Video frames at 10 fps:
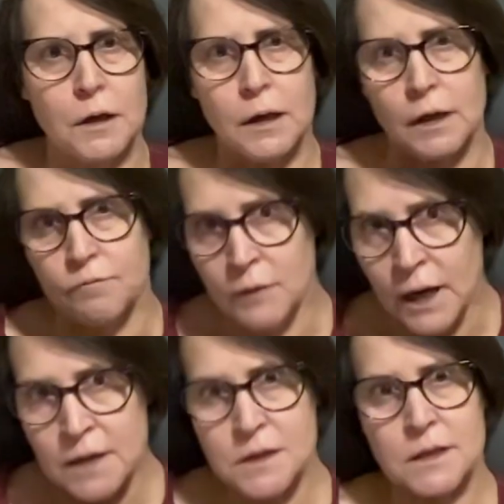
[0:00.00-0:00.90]
If
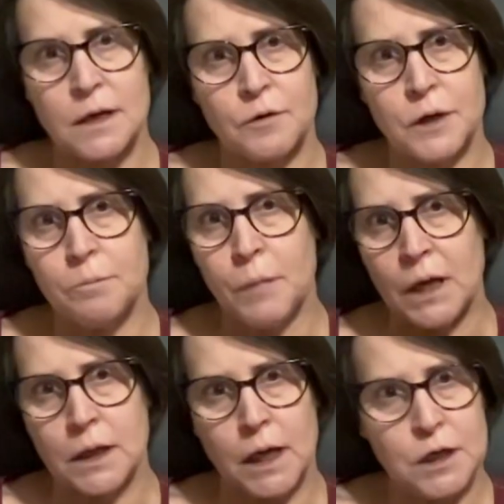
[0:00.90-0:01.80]
necessary,
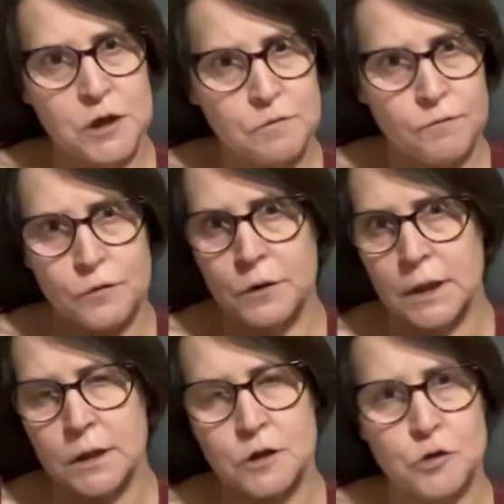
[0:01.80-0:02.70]
medication
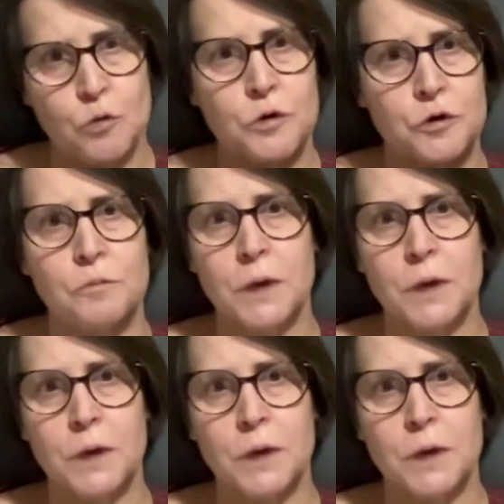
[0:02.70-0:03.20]
in the short term